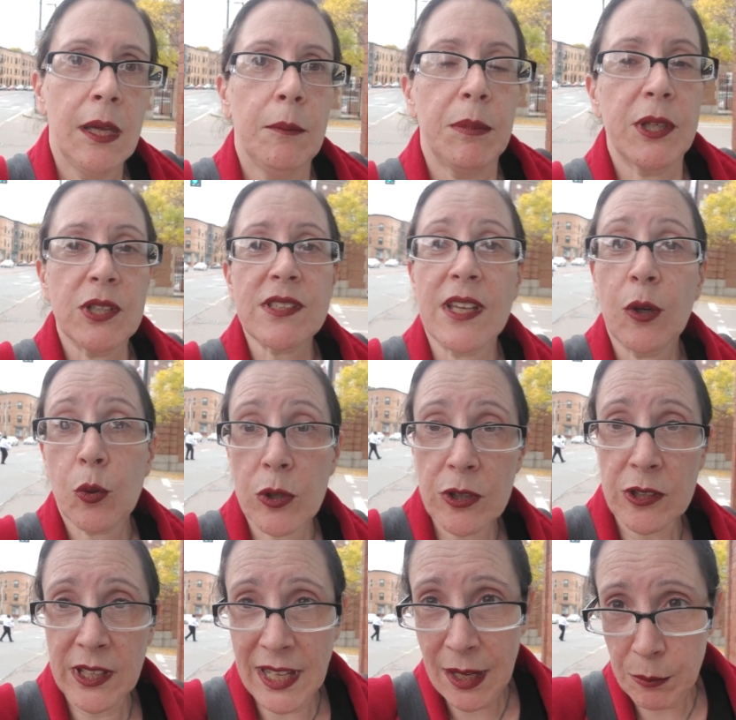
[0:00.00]
because I
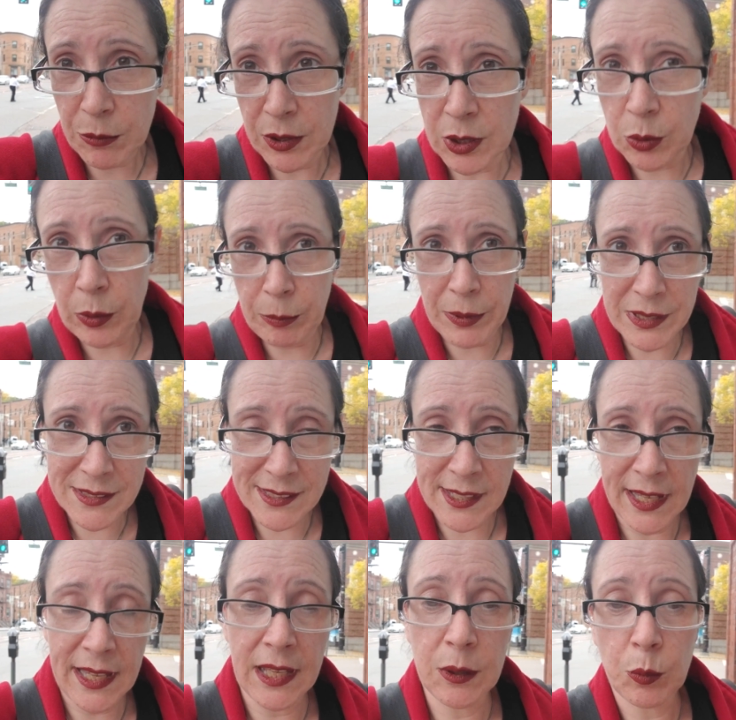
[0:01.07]
ordered camera equipment,
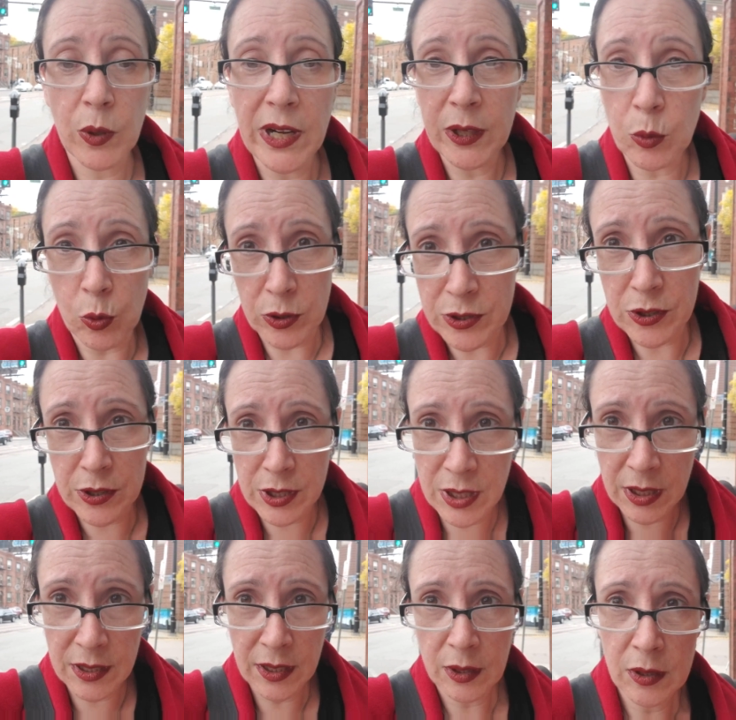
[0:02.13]
and what I ordered
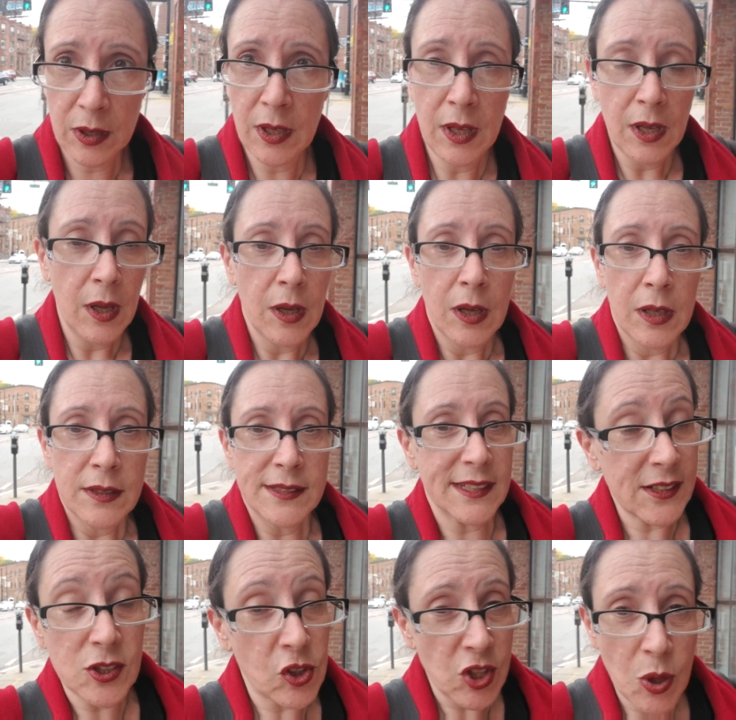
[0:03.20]

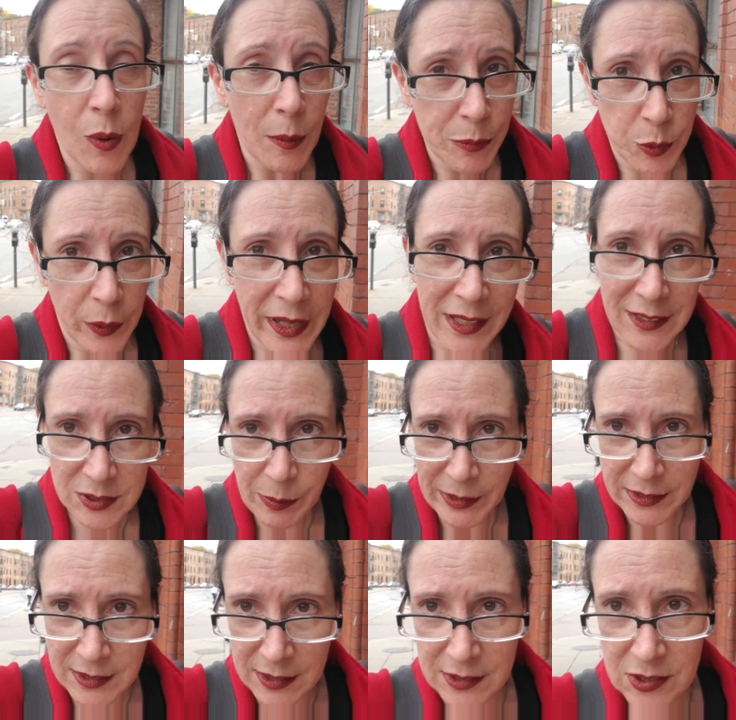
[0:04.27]
didn't show up the way I
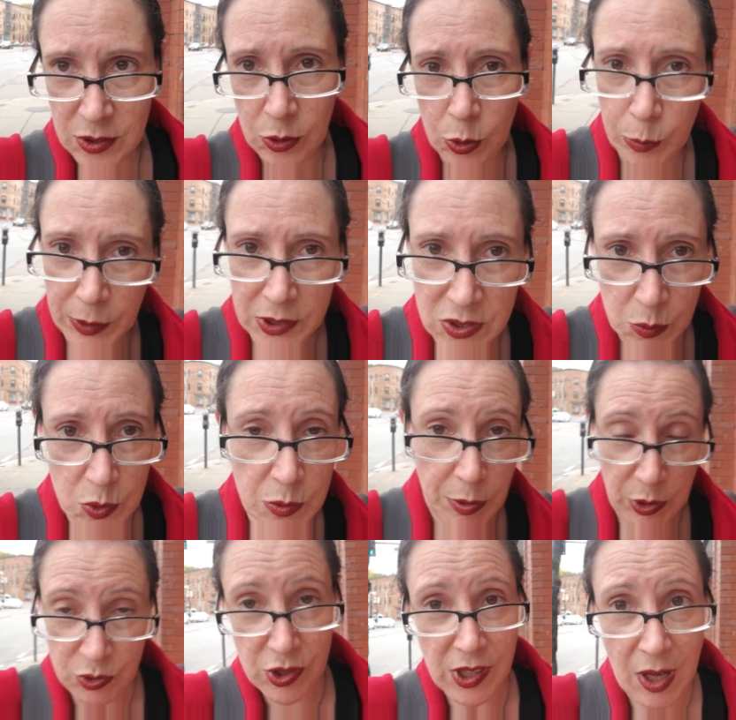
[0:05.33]
expected it to, because it was
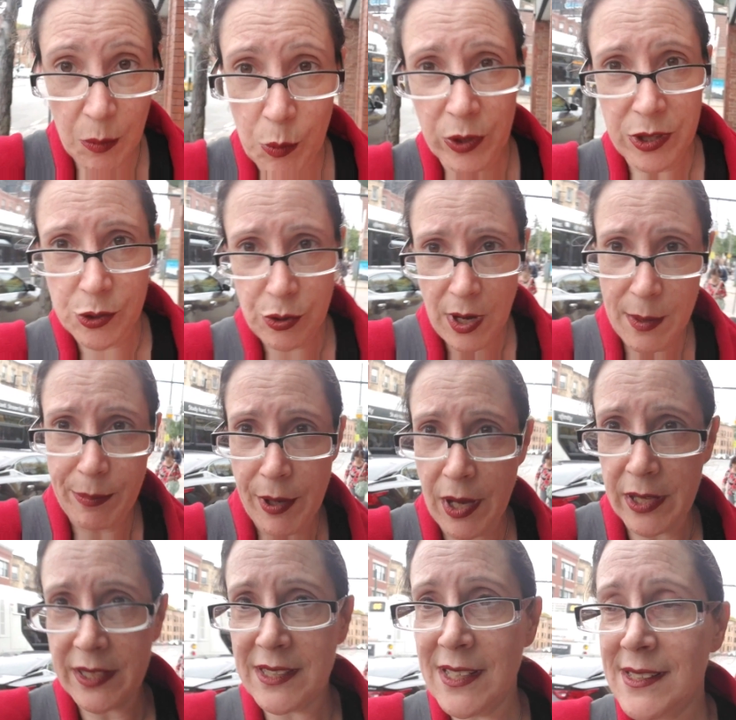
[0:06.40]
supposed to come with a
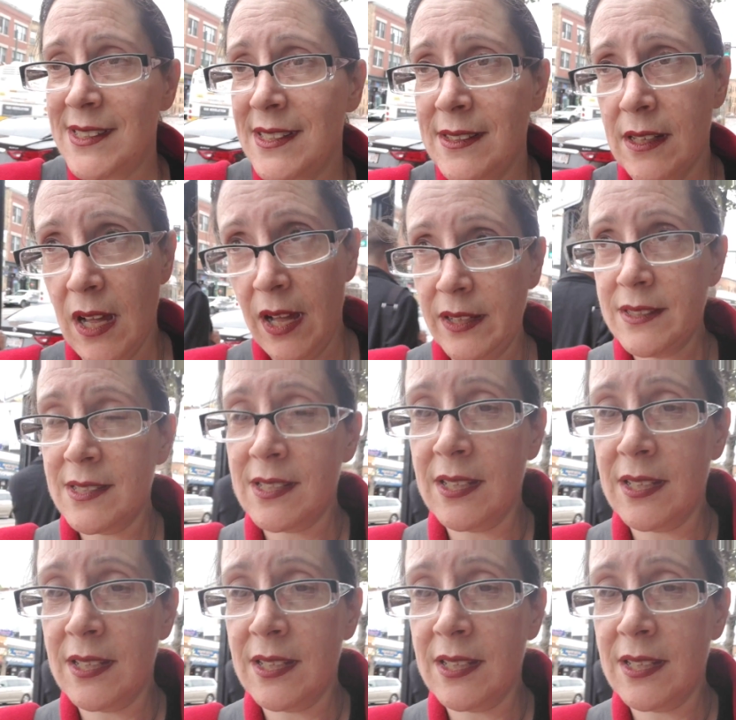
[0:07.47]
tripod and it did not.